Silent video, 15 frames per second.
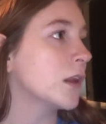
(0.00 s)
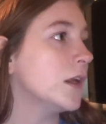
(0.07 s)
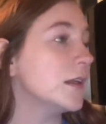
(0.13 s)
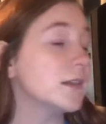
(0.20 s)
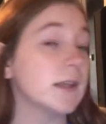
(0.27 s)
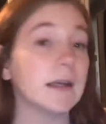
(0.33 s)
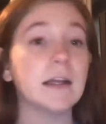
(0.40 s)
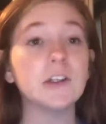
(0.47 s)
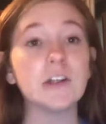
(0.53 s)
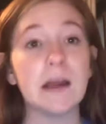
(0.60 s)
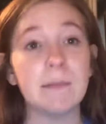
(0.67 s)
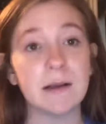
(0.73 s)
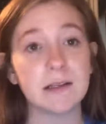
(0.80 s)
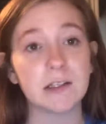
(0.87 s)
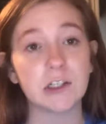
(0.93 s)
Second
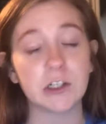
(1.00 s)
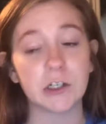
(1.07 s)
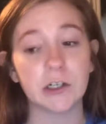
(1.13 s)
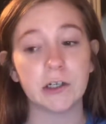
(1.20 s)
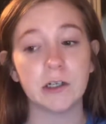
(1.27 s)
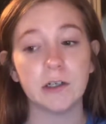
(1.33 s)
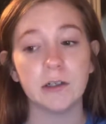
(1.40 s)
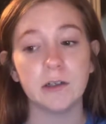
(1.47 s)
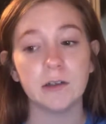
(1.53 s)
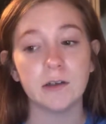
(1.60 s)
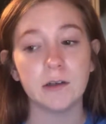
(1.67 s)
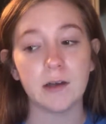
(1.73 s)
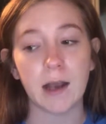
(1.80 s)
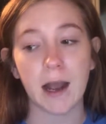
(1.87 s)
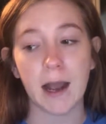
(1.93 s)
trimester,
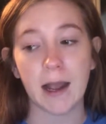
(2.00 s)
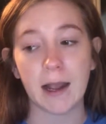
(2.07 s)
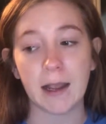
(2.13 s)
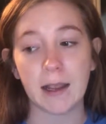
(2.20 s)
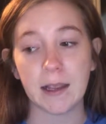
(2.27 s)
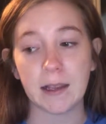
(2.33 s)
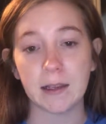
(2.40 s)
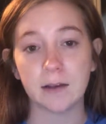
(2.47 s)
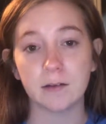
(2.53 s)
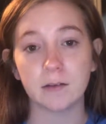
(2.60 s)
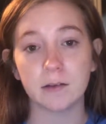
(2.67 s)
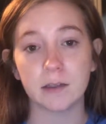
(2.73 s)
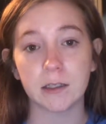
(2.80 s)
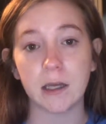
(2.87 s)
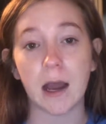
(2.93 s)
I
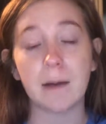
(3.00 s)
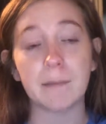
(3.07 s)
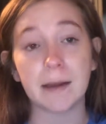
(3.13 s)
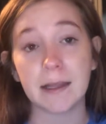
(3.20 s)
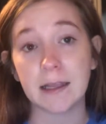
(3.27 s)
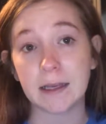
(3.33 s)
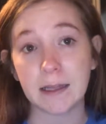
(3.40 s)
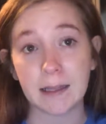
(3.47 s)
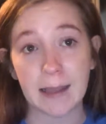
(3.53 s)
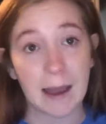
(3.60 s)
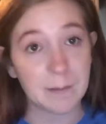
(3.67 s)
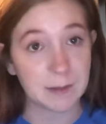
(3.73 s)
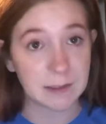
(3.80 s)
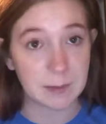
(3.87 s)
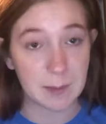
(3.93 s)
got my eating
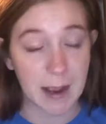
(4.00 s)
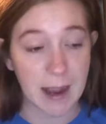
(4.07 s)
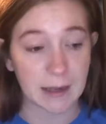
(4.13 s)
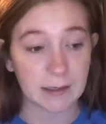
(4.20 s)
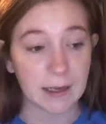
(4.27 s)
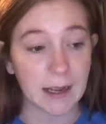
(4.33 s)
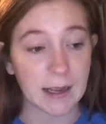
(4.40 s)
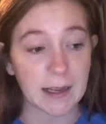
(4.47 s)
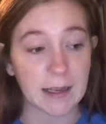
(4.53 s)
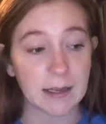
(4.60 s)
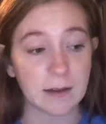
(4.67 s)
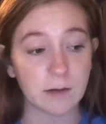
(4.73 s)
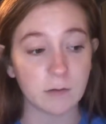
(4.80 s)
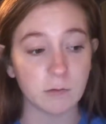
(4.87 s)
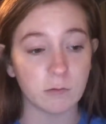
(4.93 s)
habits back.
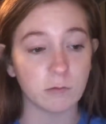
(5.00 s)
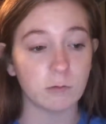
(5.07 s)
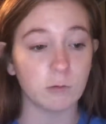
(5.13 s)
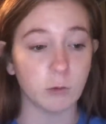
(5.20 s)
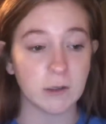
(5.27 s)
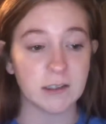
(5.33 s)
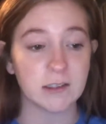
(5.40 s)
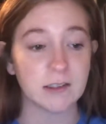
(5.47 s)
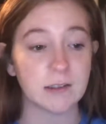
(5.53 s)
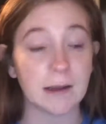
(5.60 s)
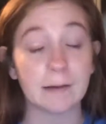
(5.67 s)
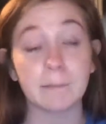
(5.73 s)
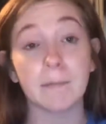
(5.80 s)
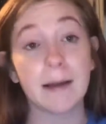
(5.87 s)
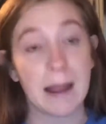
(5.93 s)

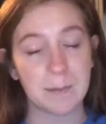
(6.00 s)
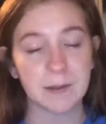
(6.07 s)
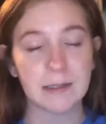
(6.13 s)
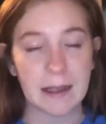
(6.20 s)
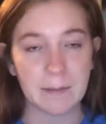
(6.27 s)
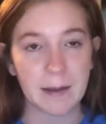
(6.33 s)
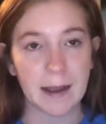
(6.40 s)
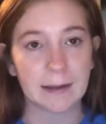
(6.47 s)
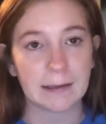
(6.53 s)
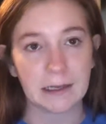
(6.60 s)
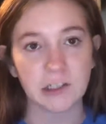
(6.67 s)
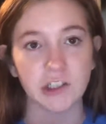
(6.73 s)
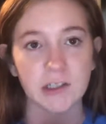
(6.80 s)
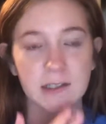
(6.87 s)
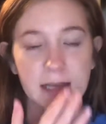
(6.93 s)
My appetite back, I
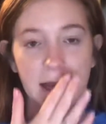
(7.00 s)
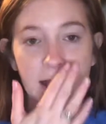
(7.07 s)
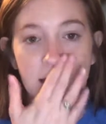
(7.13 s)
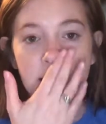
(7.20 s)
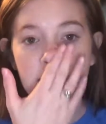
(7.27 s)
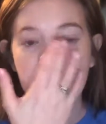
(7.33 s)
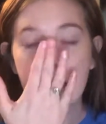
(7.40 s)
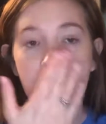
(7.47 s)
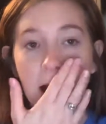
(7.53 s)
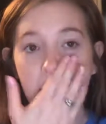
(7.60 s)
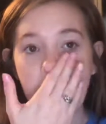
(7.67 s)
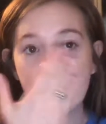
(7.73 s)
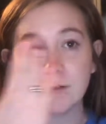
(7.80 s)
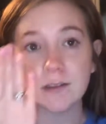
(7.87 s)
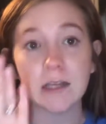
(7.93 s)
should say.
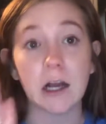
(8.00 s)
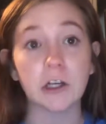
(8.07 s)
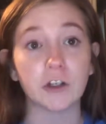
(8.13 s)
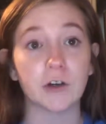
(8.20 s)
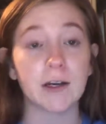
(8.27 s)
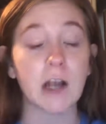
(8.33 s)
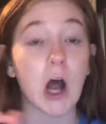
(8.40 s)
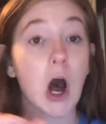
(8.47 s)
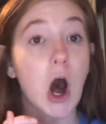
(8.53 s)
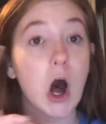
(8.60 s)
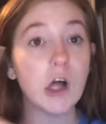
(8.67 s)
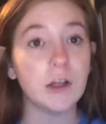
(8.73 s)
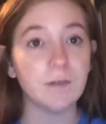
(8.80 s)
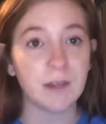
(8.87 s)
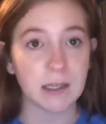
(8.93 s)
I was hungry
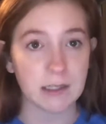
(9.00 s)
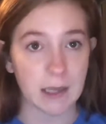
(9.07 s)
all of the